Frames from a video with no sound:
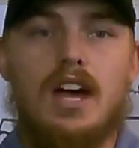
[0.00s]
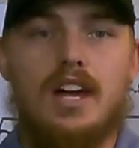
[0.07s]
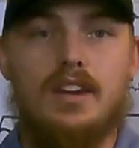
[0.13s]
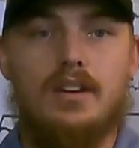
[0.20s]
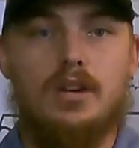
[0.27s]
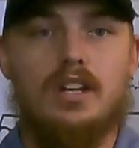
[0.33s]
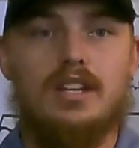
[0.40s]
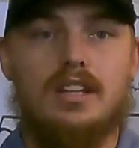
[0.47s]

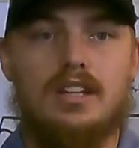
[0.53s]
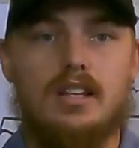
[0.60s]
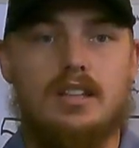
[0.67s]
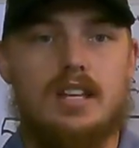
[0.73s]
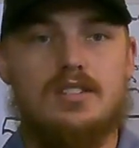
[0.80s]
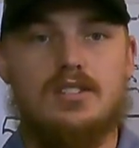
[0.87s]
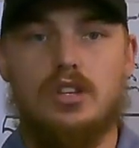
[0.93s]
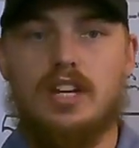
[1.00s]
And
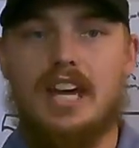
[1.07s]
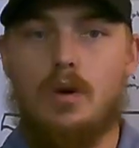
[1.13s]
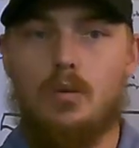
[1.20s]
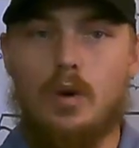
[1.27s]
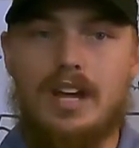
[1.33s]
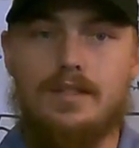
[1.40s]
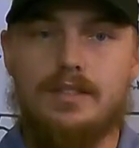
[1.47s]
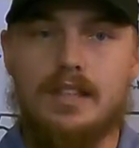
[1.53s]
let's look
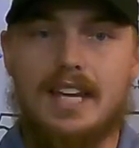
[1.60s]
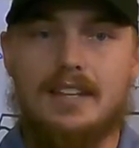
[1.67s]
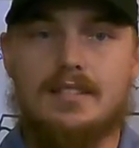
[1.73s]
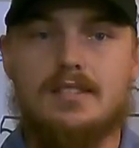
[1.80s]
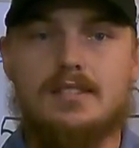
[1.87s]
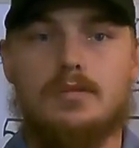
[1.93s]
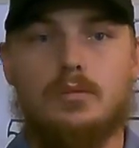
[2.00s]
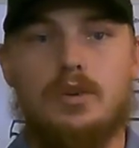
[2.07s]
at
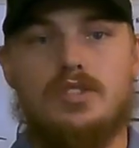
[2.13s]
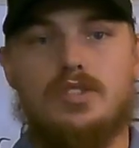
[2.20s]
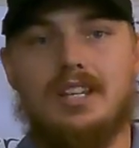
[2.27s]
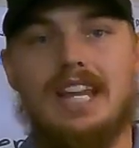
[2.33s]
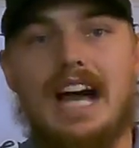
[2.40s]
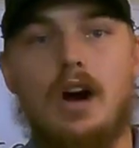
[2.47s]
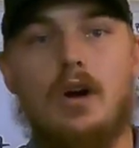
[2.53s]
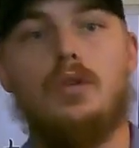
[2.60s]
wavelengths, which
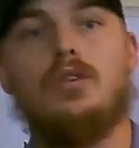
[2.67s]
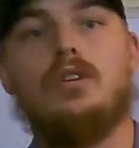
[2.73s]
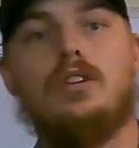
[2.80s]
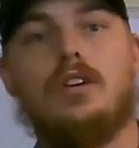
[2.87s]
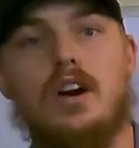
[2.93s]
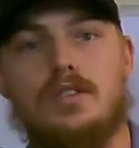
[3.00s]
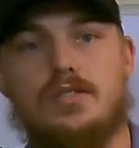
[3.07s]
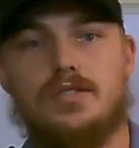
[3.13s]
allow
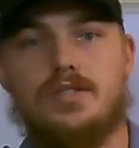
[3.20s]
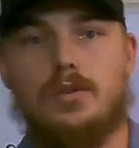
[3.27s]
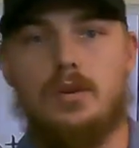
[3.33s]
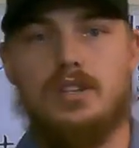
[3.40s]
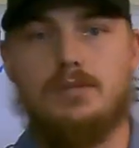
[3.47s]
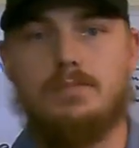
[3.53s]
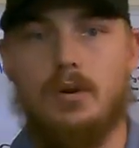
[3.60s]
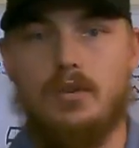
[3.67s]
us
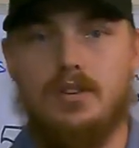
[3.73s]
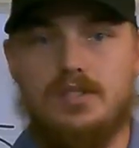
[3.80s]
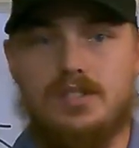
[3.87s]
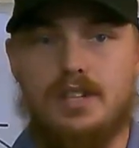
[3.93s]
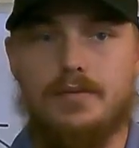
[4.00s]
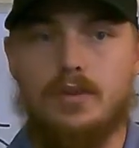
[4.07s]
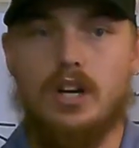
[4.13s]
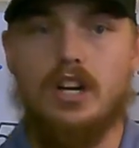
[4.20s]
to
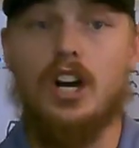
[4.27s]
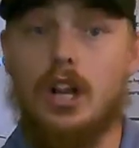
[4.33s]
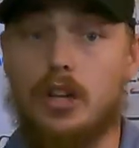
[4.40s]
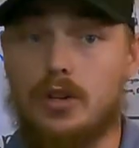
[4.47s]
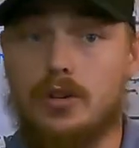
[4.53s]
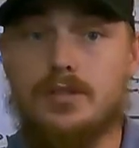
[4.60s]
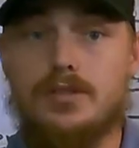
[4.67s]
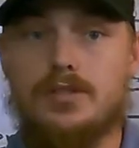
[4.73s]
experience different
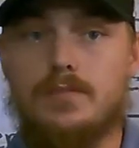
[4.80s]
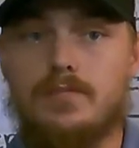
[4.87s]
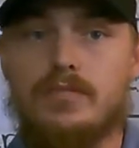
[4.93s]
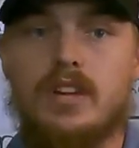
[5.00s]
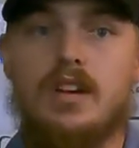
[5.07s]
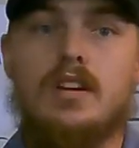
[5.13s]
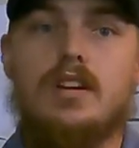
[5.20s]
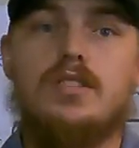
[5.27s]
colors.
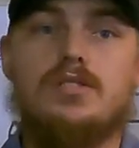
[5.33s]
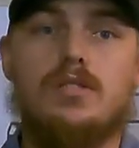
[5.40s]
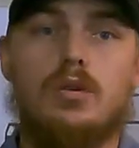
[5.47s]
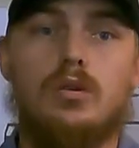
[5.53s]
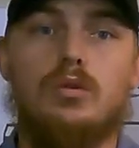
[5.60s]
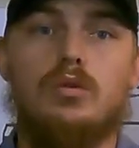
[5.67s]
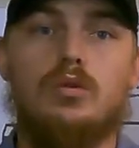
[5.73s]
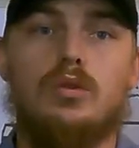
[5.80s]

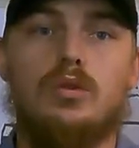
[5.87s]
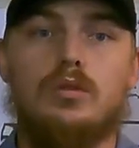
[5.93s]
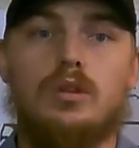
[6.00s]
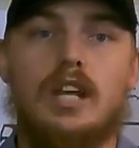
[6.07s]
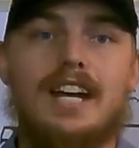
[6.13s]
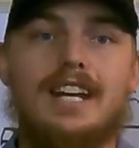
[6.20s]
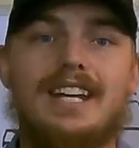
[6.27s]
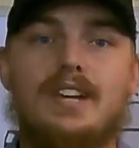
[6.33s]
So
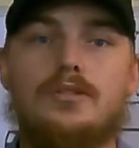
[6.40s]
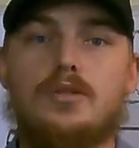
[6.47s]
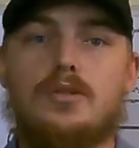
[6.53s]
light